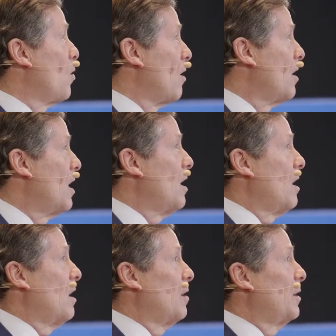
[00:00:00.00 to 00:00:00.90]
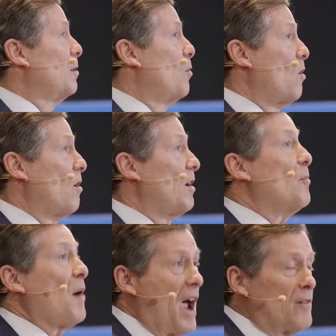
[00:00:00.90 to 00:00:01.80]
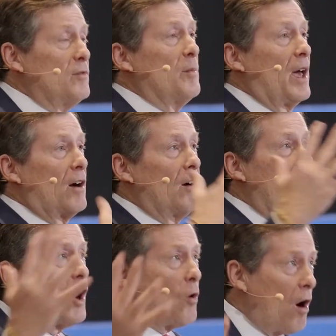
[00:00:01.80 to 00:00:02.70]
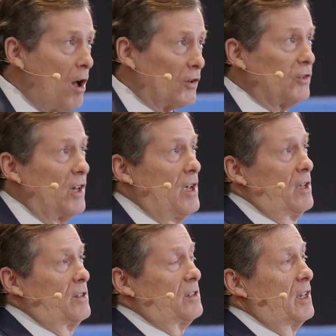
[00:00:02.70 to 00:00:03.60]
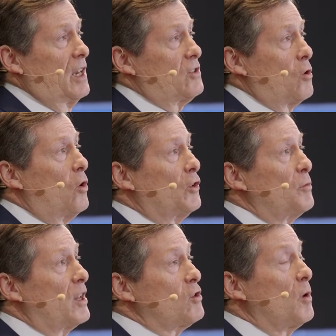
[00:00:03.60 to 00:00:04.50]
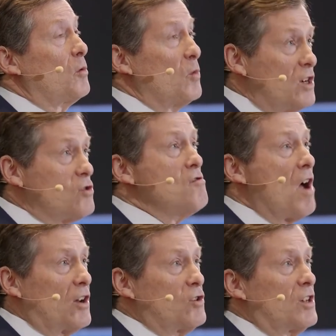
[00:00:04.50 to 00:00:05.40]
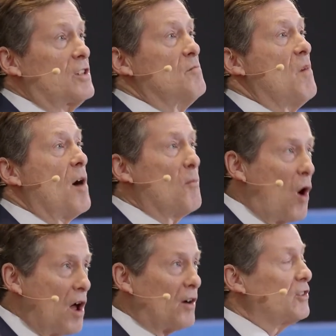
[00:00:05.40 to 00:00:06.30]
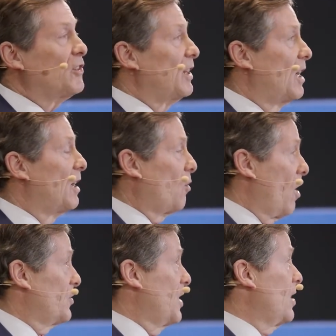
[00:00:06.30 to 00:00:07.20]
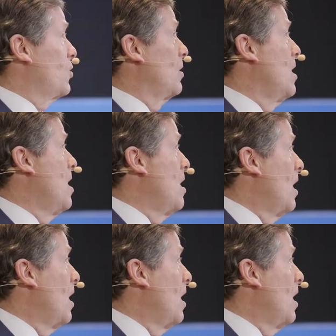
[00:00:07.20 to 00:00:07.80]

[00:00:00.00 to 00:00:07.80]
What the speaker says: in a more impactful manner across the city as a whole, to make sure we reach not just a broader cross-section